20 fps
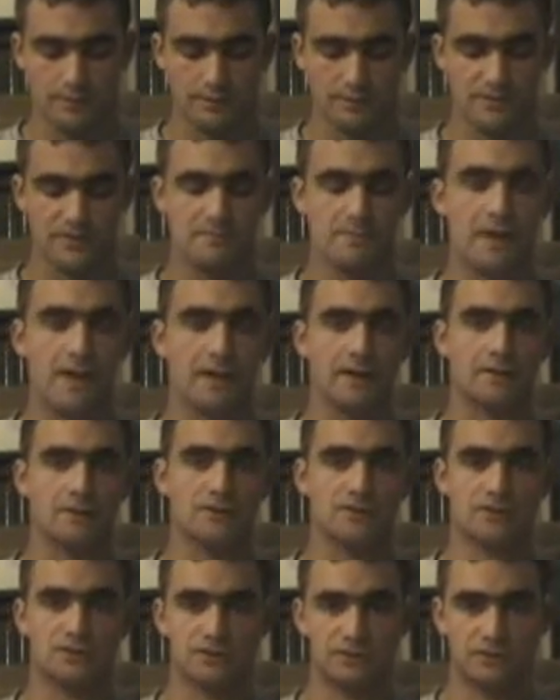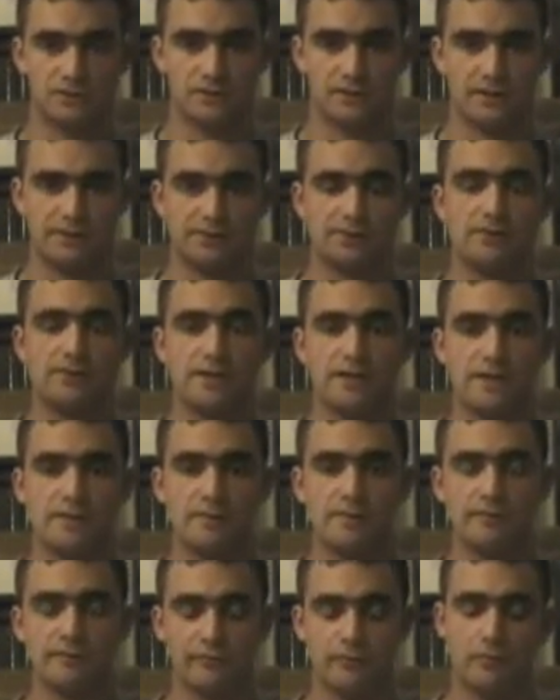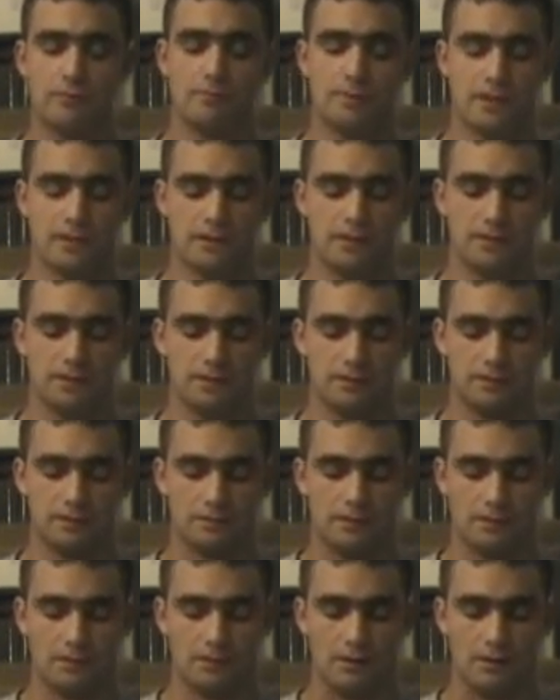In the Spanish sticks an E before many